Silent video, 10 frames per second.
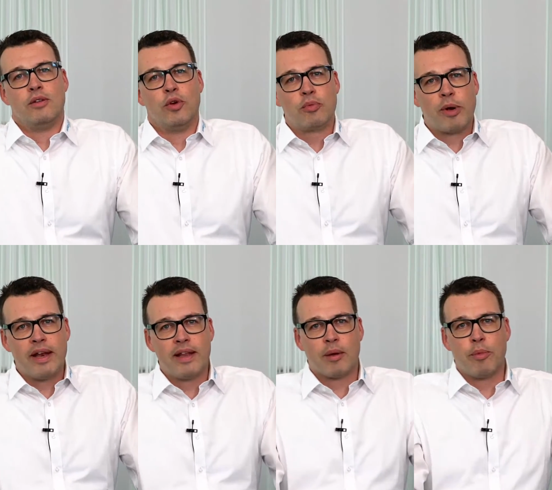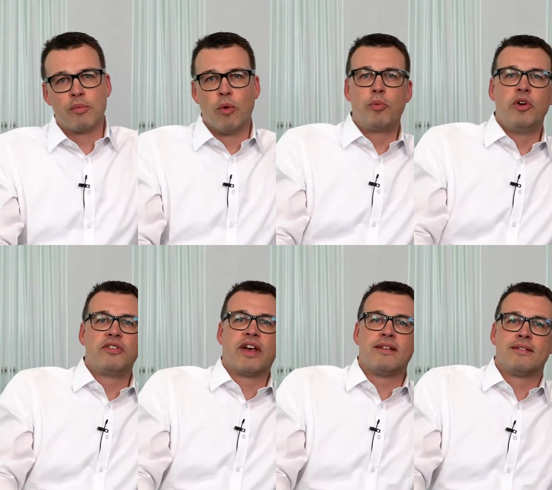To explain it a bit more
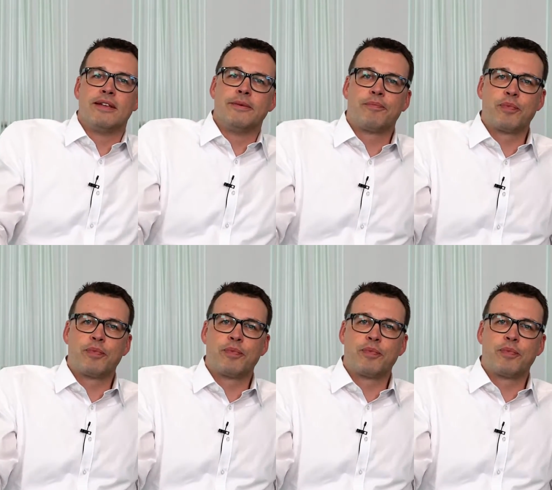precisely,